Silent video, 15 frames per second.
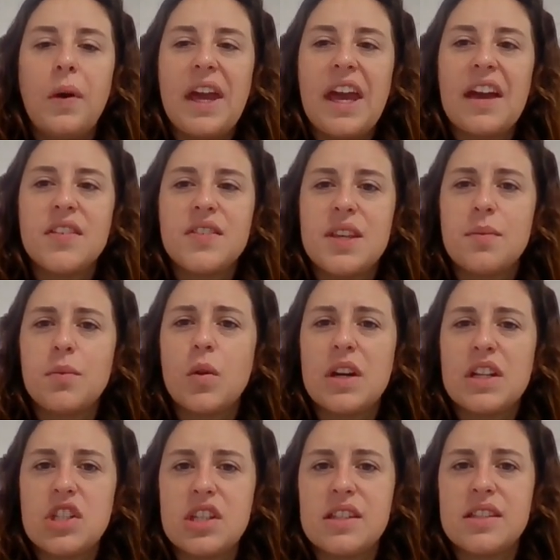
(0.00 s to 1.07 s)
We have some
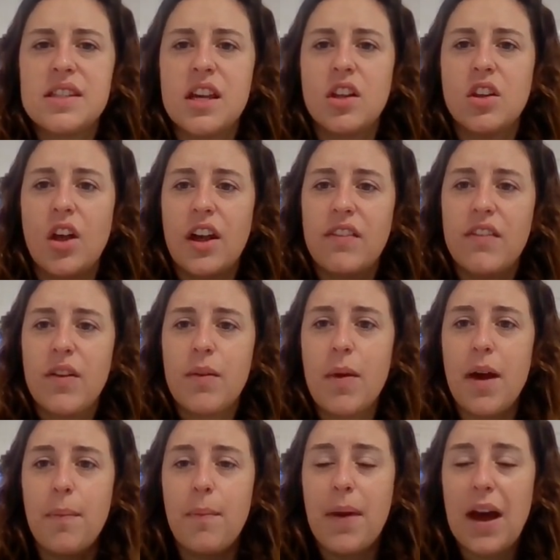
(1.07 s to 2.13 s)
questions, a lot of them
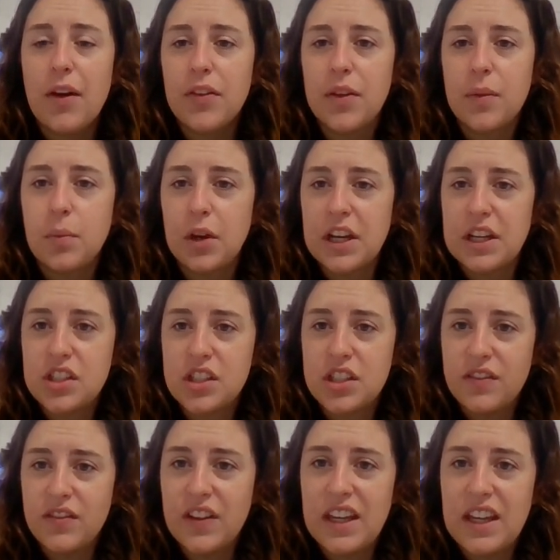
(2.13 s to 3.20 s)
about the Branch
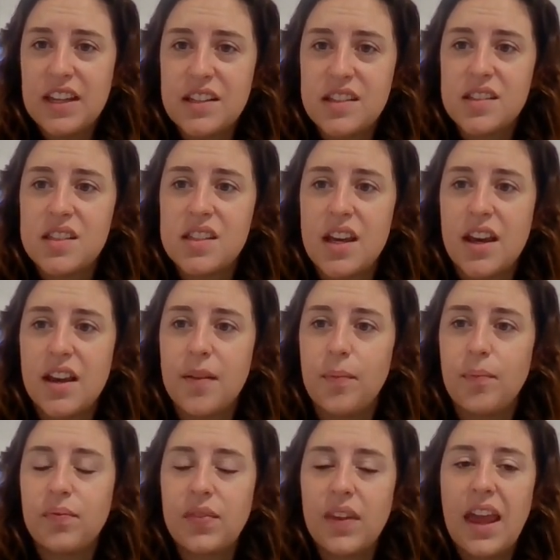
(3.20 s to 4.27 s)
Davidians,
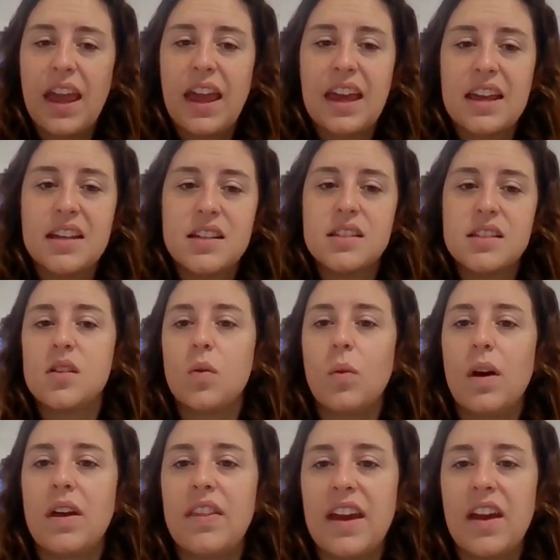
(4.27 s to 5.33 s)
and
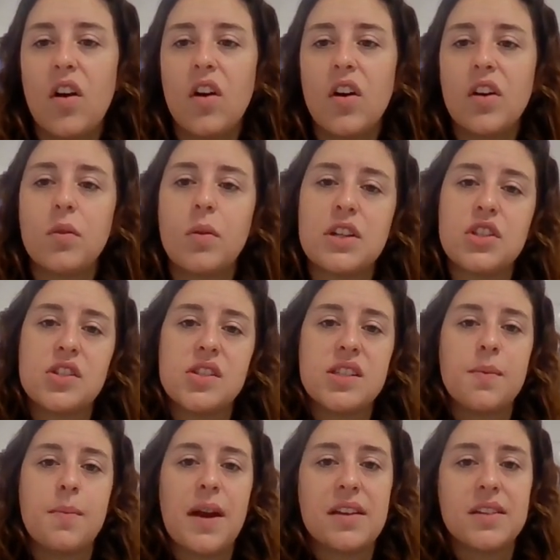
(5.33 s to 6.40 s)
while they are questions
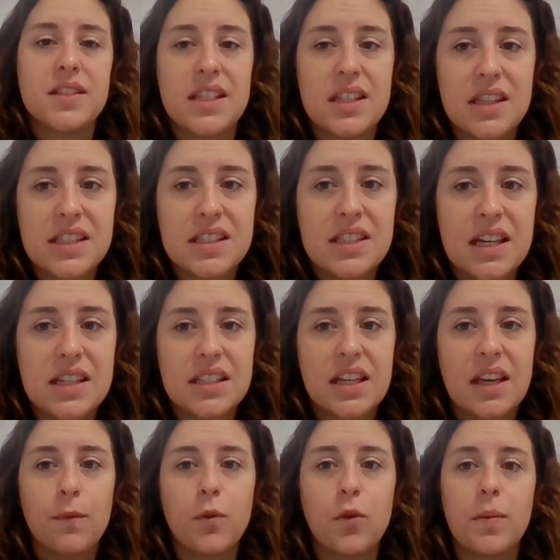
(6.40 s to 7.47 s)
about
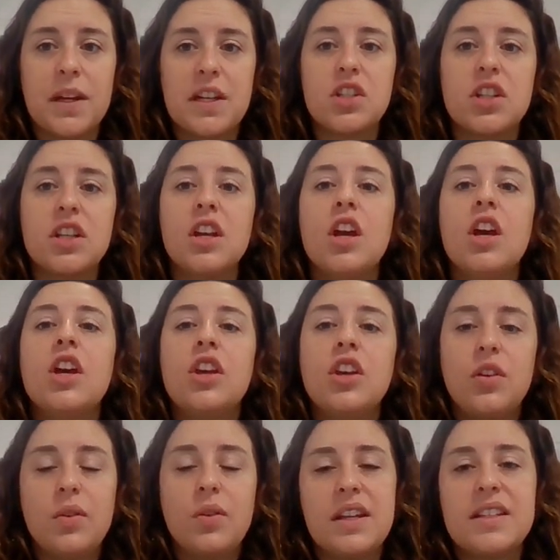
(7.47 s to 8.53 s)
synthesizing information,
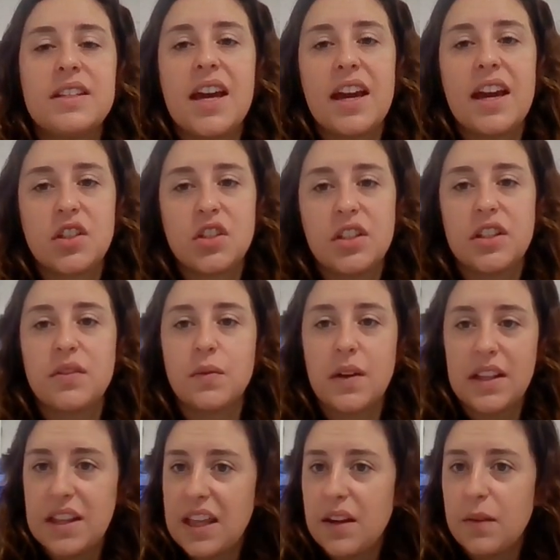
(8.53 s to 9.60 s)
you need to actually have
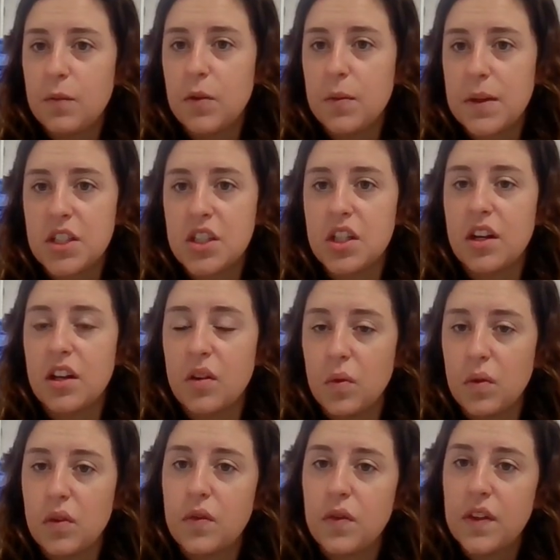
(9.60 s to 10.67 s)
read that information in
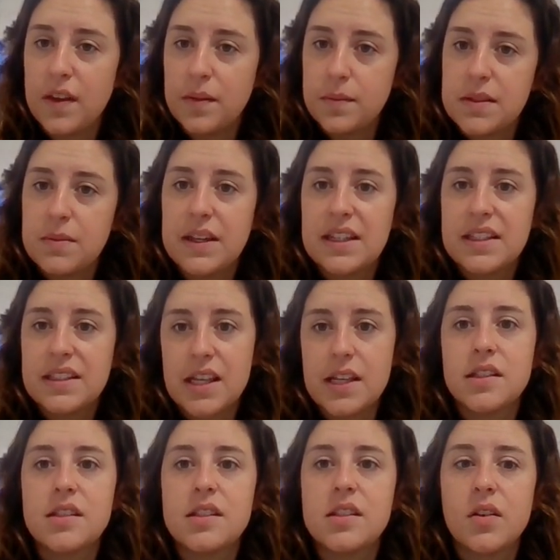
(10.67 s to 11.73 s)
order for them to make
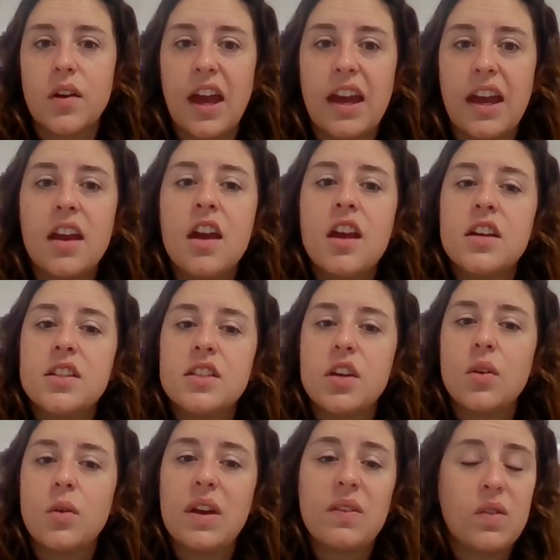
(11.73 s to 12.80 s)
sense, okay?
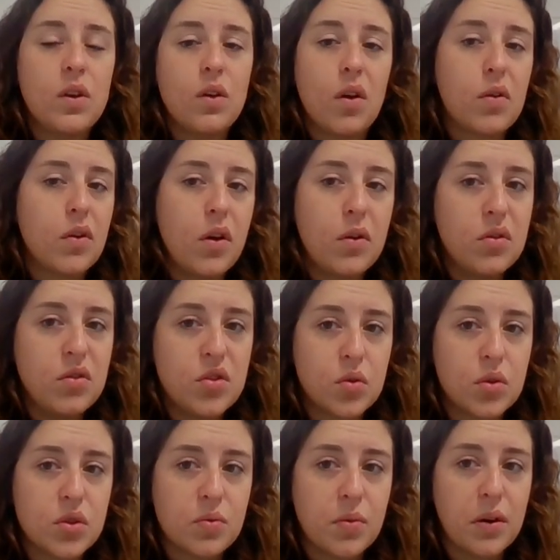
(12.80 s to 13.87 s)
So if you don't know who
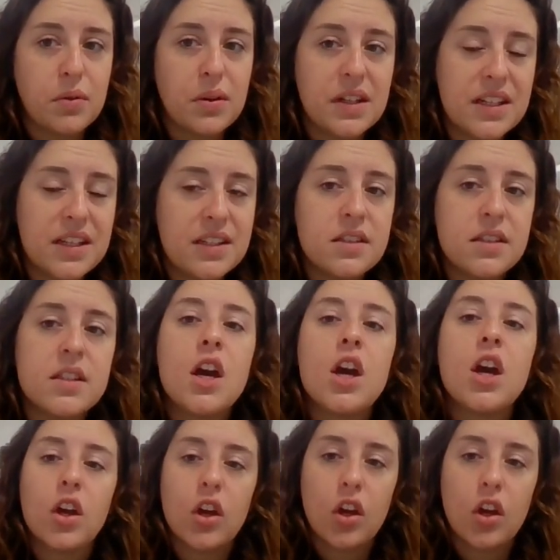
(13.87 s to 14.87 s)
George Roden is,